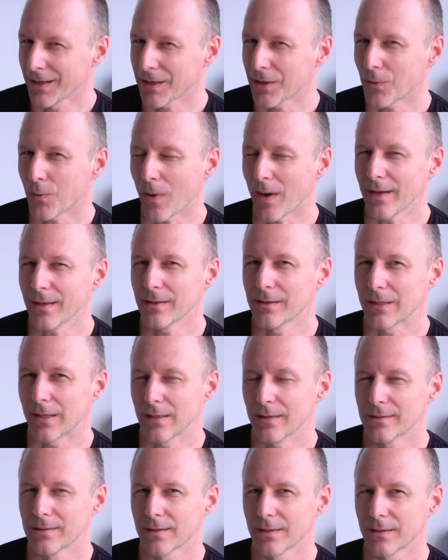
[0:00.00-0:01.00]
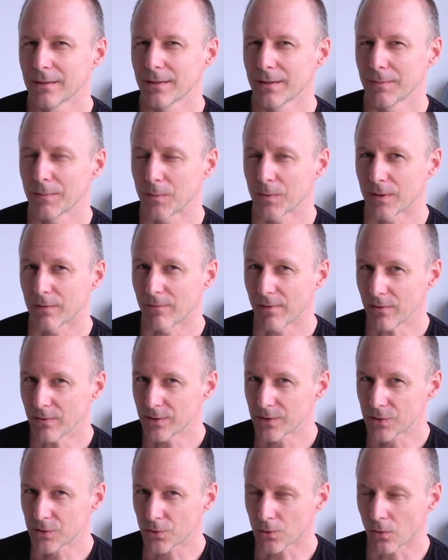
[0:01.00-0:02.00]
Quiet lesson, but a very
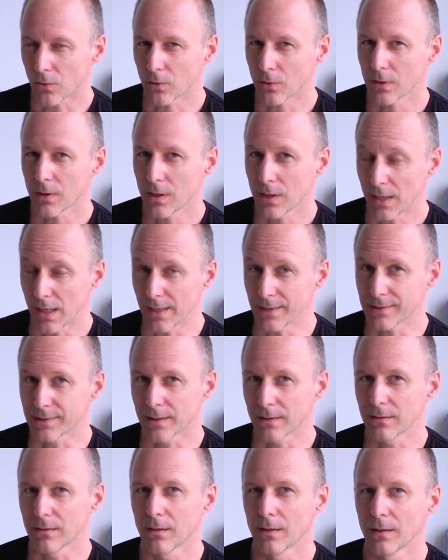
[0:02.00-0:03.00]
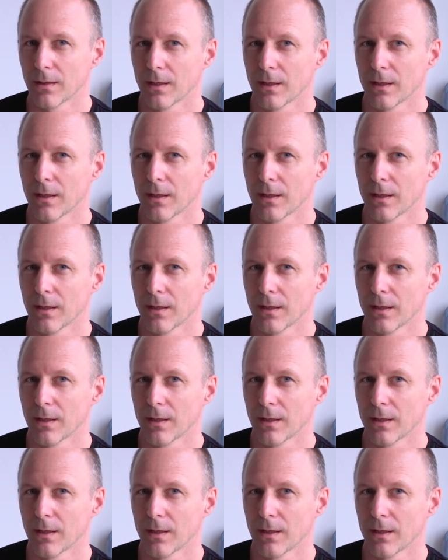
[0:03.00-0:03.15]
strong lesson.